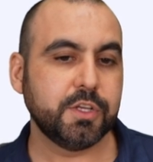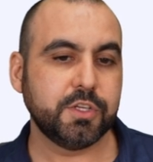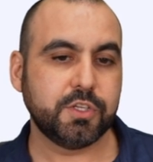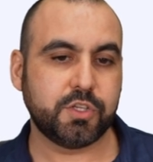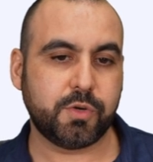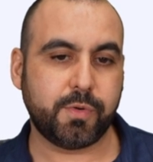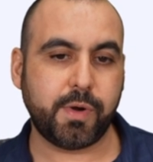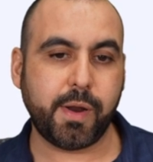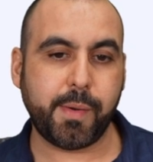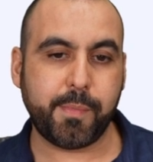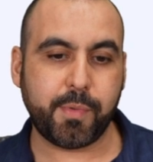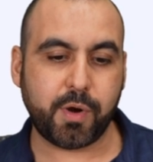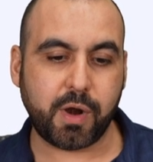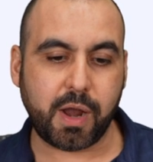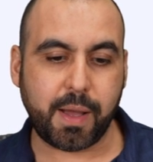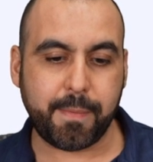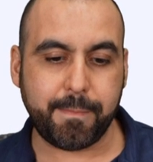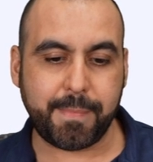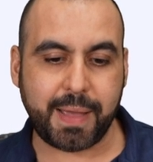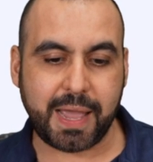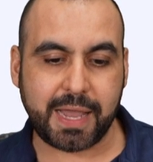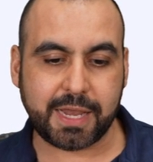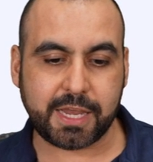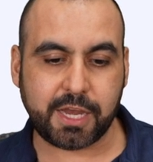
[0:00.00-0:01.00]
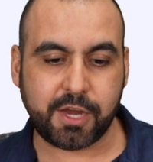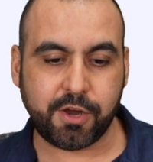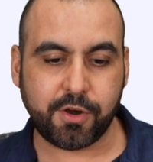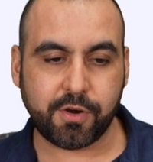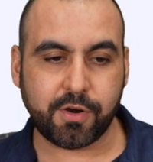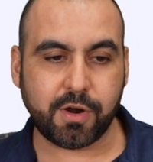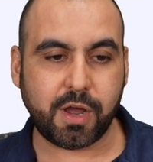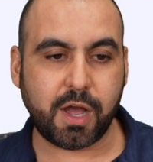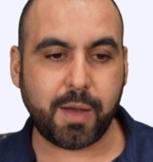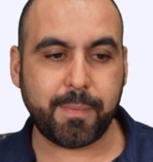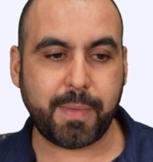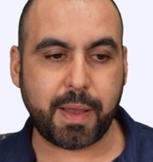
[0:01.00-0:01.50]
So remember, I'm back here
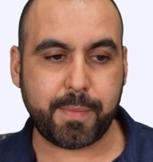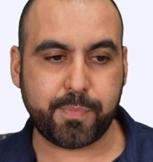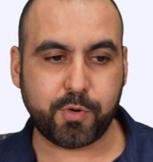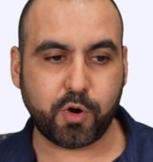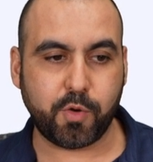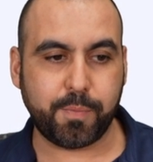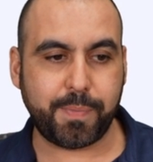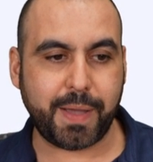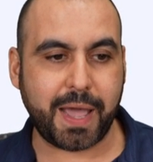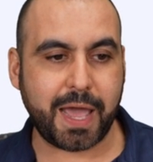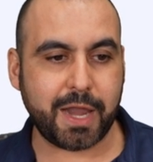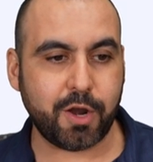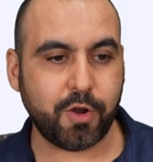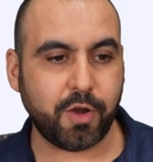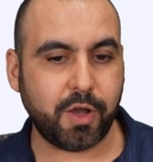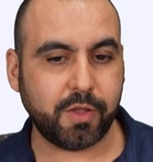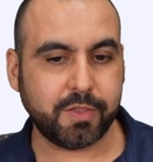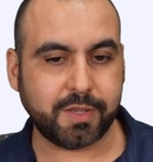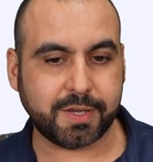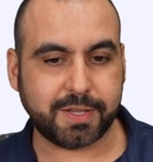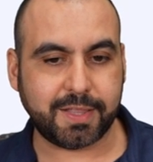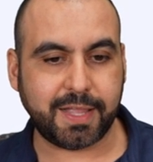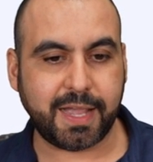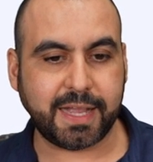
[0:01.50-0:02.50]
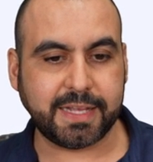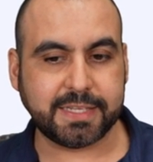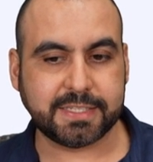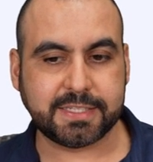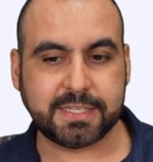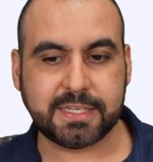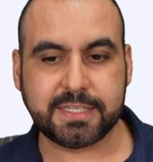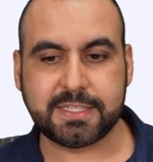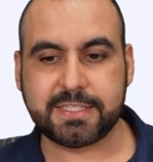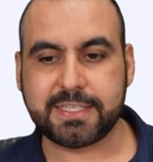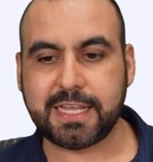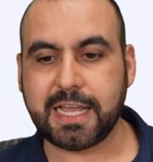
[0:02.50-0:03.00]
on my Pro Panel on the clients
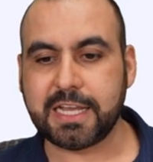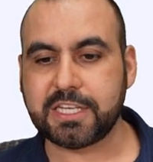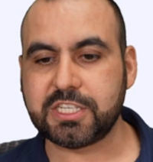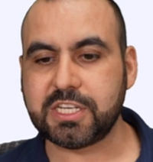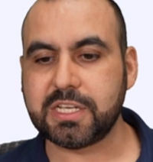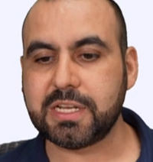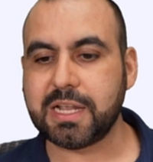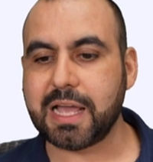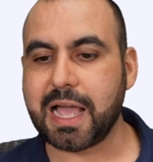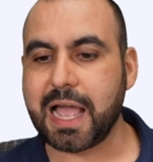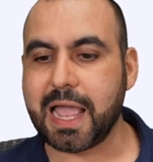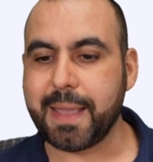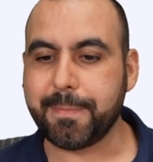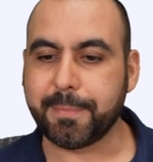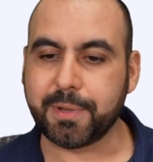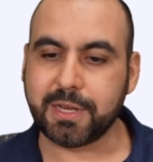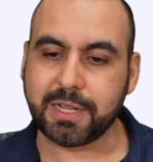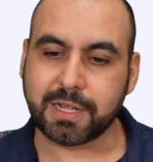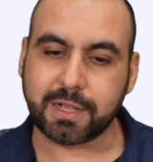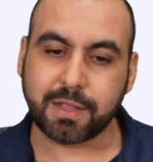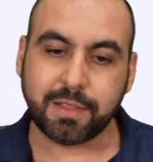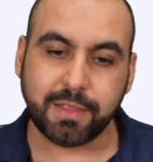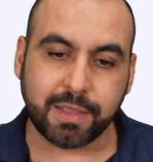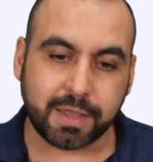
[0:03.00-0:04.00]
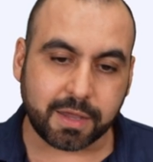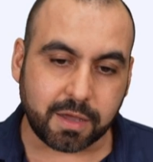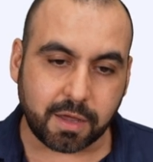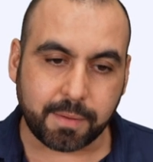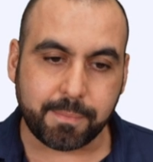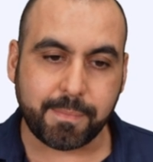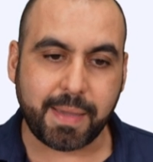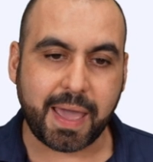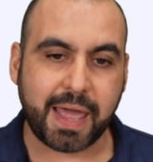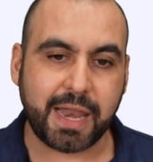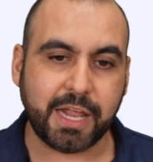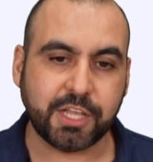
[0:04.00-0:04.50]
section. I'm going to click on
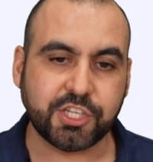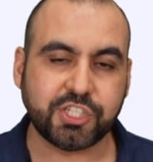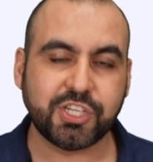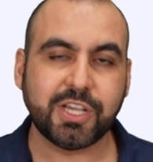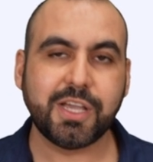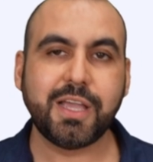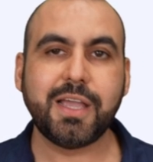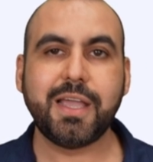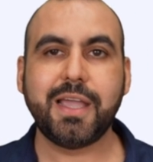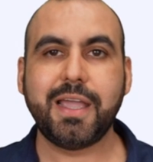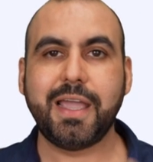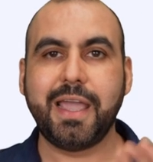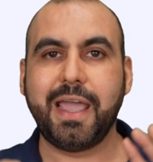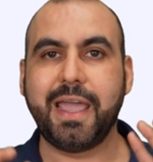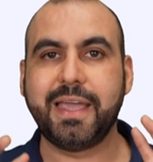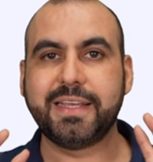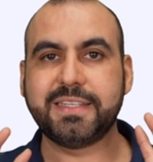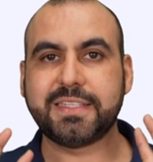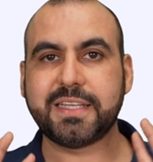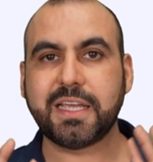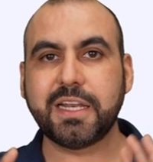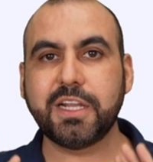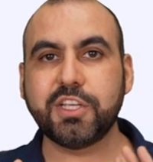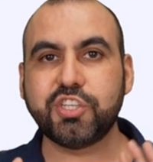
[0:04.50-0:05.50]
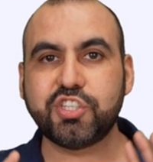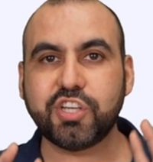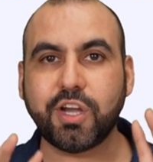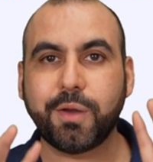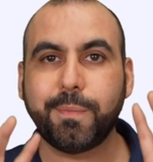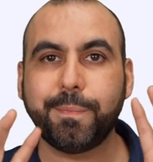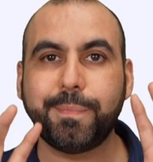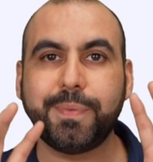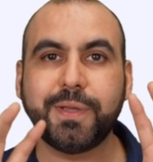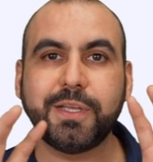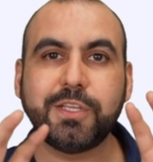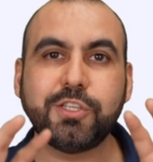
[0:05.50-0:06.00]
manage, and it's going to
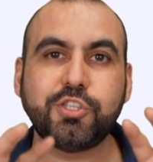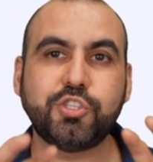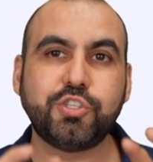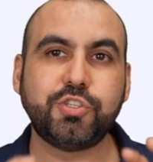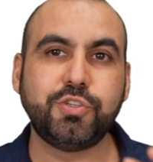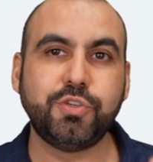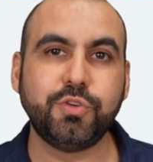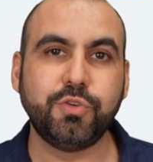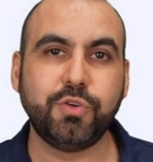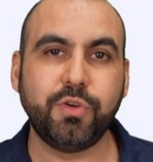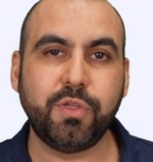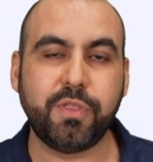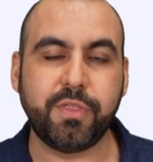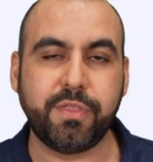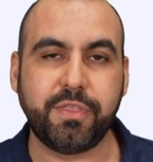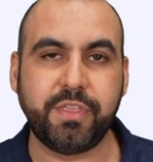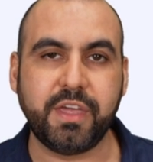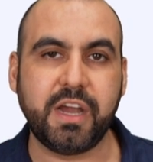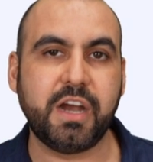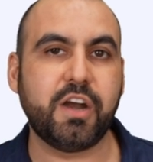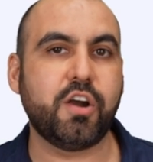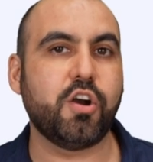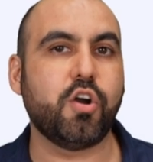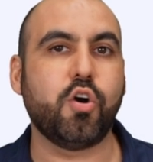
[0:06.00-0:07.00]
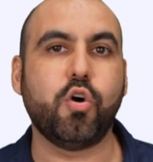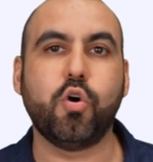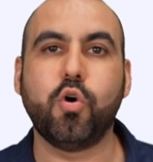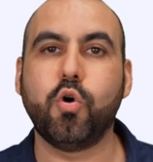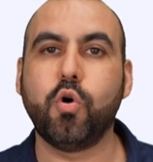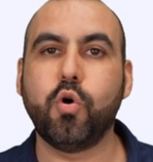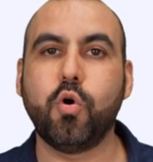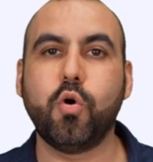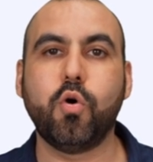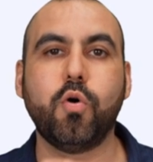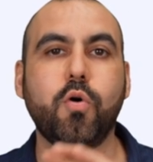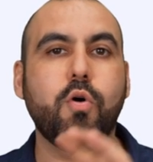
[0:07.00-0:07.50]
jump into their
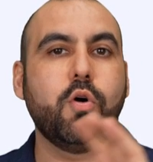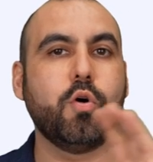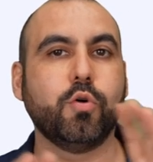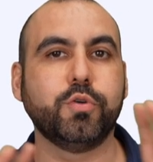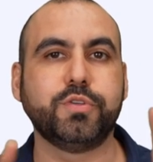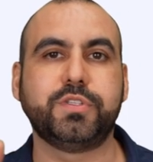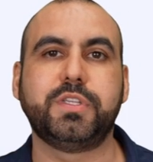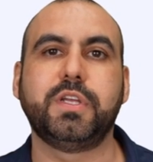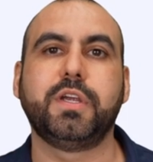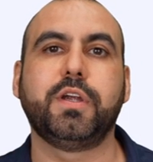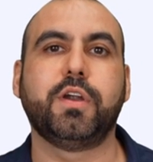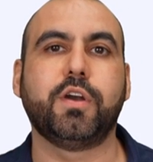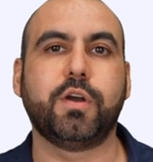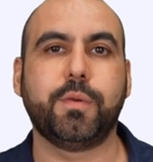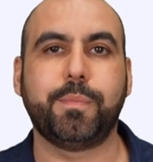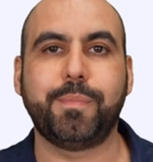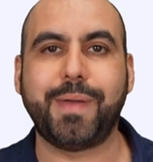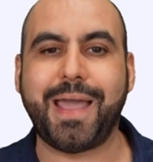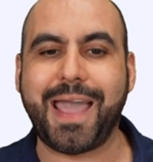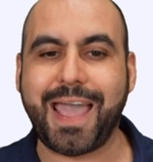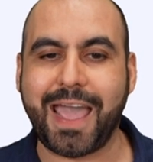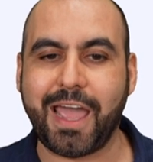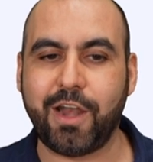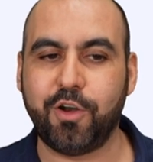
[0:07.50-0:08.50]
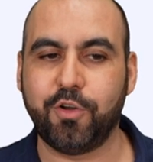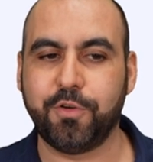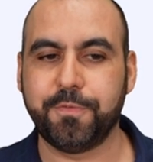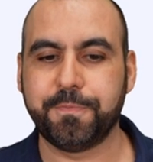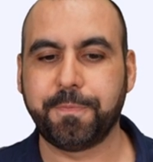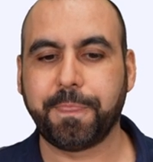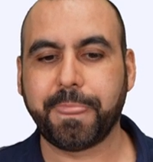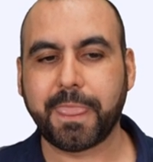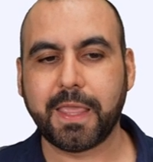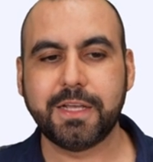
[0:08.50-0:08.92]
whole Hostinger panel.